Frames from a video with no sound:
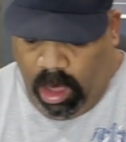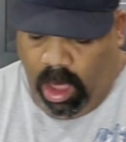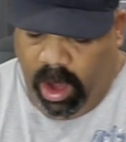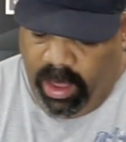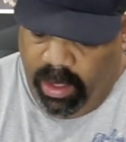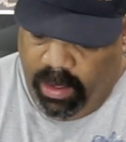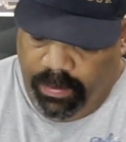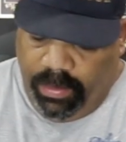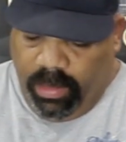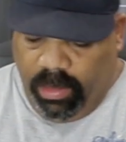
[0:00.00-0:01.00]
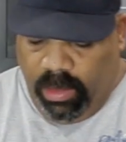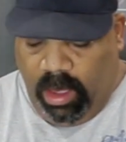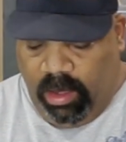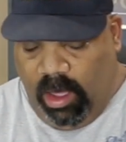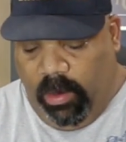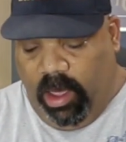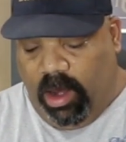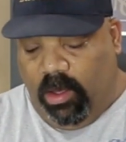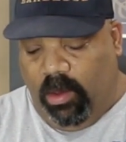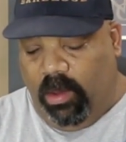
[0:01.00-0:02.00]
All right, so we're going to